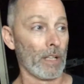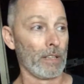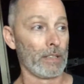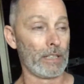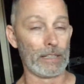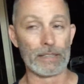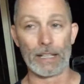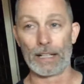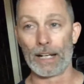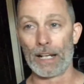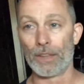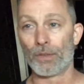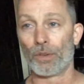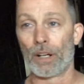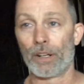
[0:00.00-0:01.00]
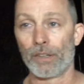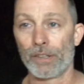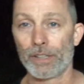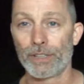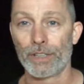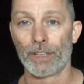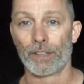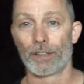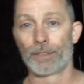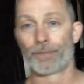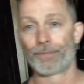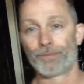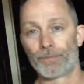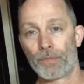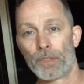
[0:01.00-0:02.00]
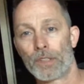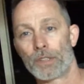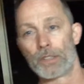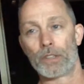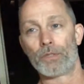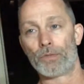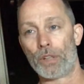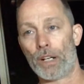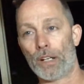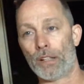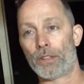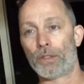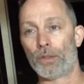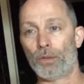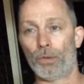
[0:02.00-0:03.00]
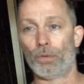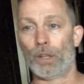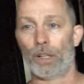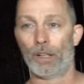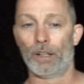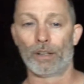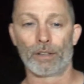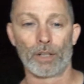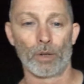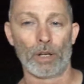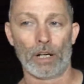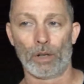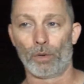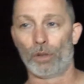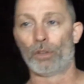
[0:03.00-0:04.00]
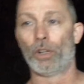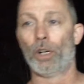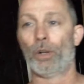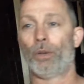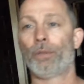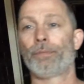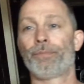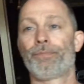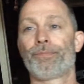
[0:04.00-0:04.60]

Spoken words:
She is a 9th grader this year. She's ready to go out on her own.